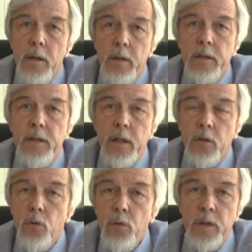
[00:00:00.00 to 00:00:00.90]
the Tier
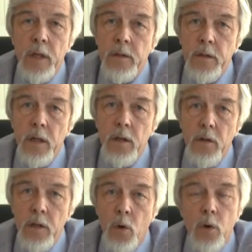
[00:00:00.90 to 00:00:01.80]
2 center,
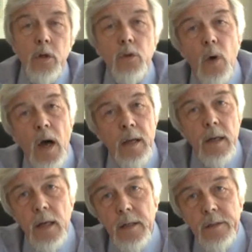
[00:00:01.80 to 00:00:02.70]
in order to
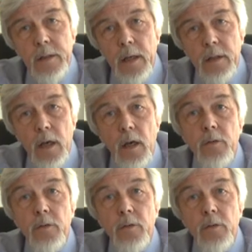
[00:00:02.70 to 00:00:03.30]
analyze data